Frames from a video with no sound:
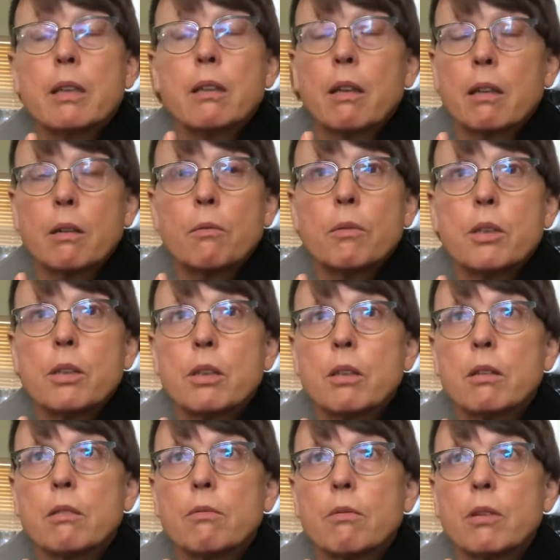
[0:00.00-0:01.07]
nothing
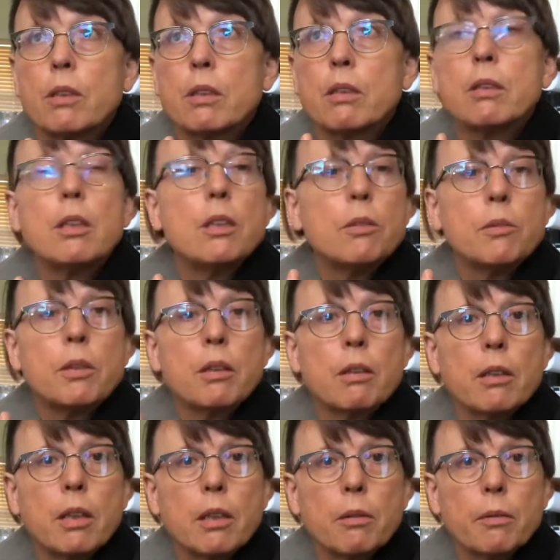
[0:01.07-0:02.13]
was continuing to
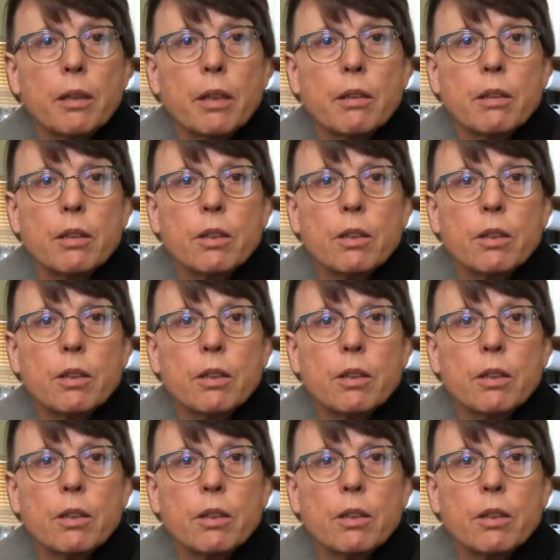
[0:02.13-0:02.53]
leak or anything,